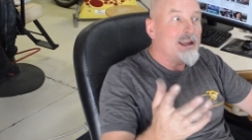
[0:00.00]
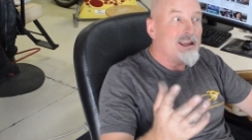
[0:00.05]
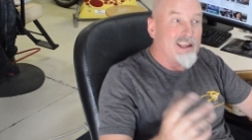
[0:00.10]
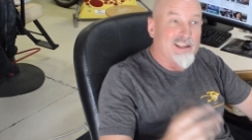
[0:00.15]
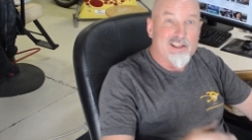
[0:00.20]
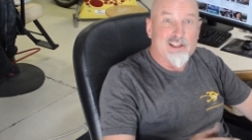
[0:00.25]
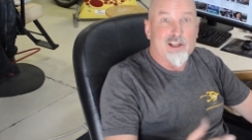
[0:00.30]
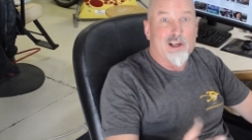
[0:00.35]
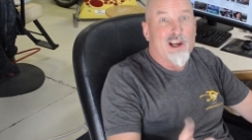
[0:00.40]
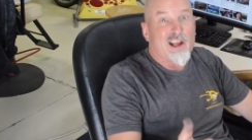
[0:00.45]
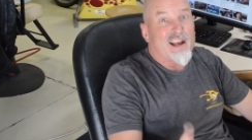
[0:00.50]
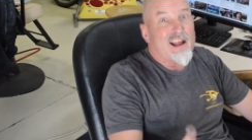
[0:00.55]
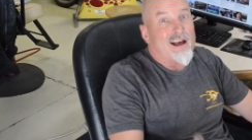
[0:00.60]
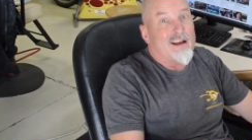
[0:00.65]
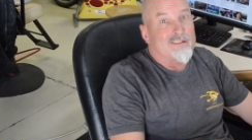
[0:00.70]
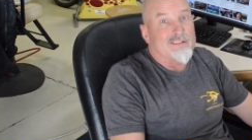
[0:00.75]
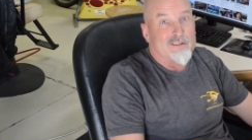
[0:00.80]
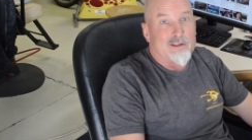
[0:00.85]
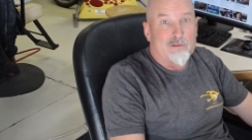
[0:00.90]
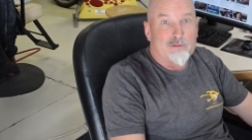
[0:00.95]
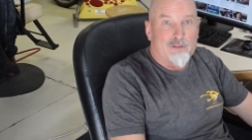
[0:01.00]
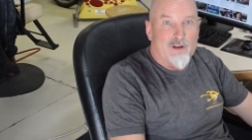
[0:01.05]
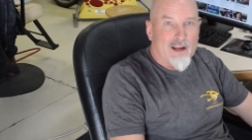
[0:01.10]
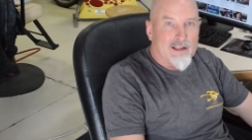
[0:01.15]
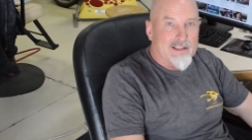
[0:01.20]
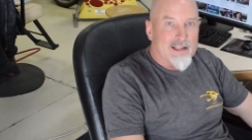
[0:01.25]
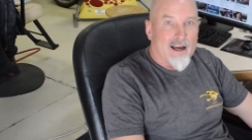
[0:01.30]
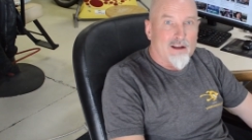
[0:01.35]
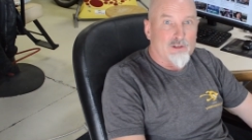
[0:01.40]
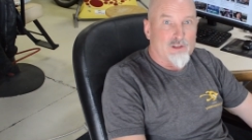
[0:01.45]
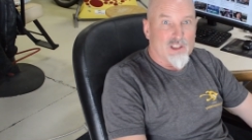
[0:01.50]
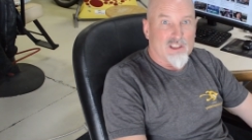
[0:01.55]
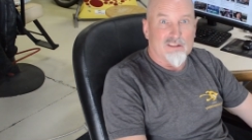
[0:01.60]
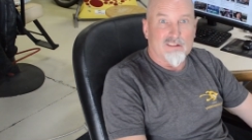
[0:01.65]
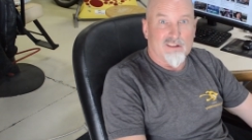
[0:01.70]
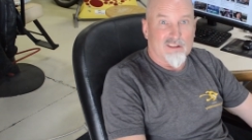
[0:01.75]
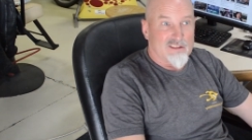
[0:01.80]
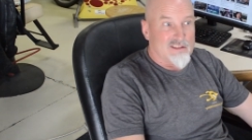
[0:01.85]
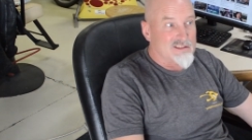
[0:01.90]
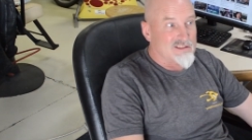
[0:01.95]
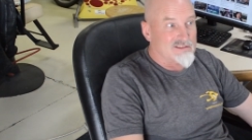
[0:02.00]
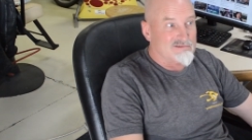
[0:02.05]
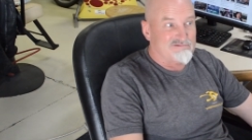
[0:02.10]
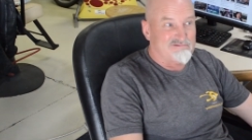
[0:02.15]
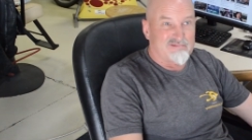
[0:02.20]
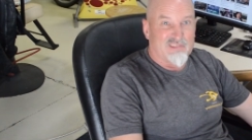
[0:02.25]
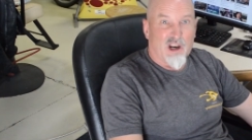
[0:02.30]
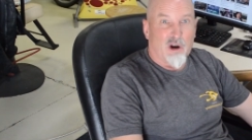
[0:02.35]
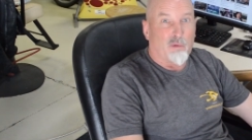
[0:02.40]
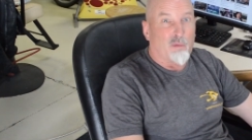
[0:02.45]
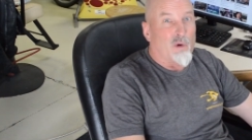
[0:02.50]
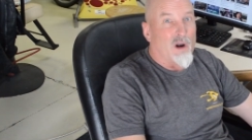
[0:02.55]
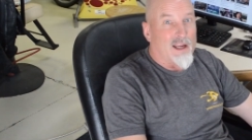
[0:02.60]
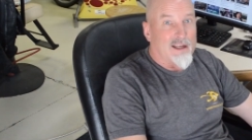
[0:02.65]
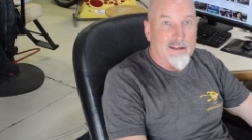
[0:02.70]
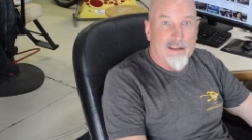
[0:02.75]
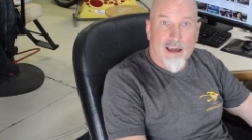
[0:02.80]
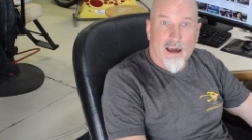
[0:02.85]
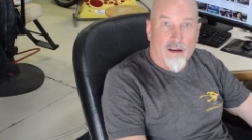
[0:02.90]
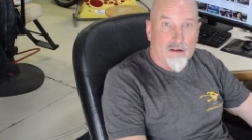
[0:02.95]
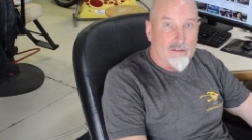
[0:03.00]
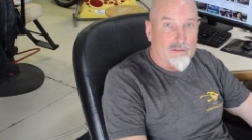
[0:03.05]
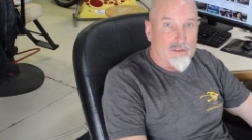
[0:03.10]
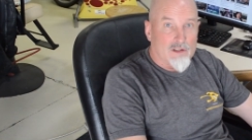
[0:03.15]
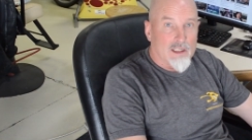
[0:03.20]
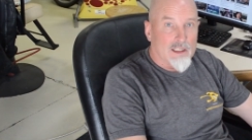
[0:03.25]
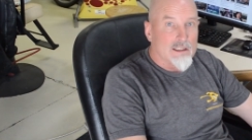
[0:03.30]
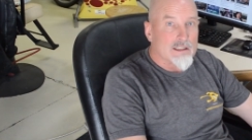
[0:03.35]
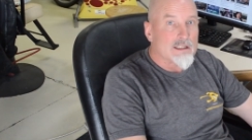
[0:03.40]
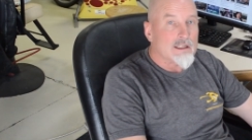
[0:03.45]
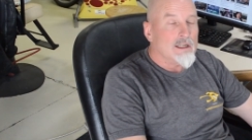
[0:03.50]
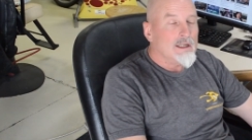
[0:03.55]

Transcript: and you get out and you find out that it's a rained out event.